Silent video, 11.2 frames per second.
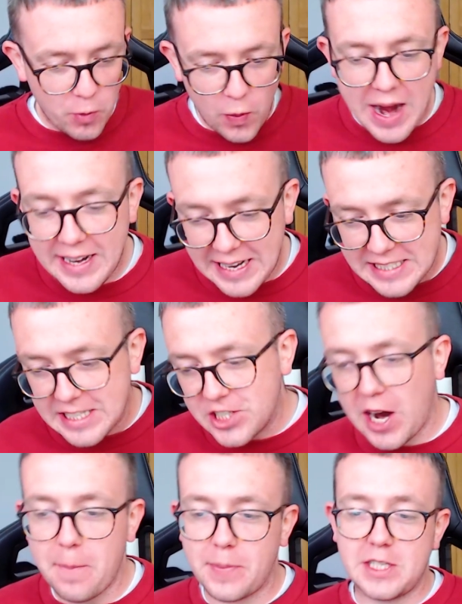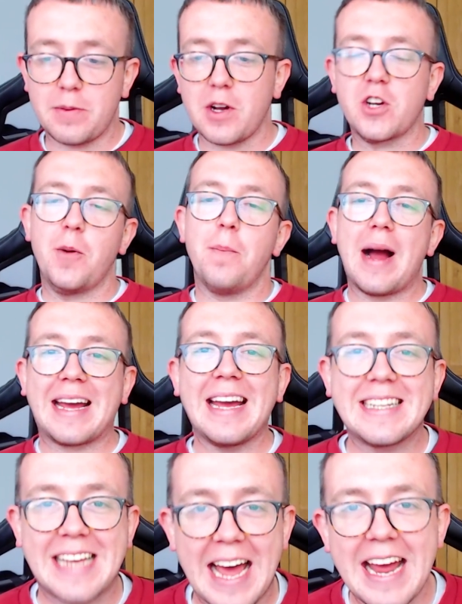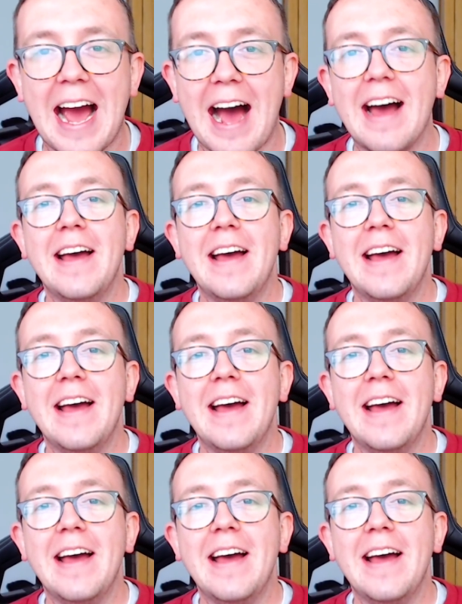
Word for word: when is the Championship going to come back? It's here.